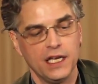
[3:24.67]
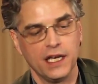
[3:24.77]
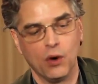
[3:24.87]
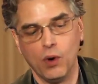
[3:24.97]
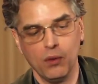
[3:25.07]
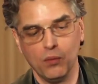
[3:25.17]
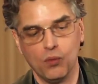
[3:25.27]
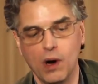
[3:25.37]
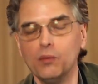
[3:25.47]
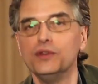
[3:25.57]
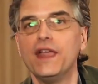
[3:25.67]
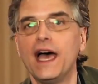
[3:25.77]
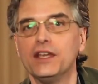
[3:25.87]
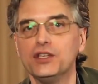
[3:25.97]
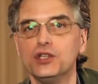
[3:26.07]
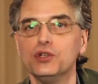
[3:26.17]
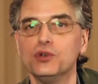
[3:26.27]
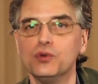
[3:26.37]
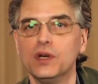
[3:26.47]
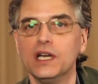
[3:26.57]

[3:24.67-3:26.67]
Now, what would that do,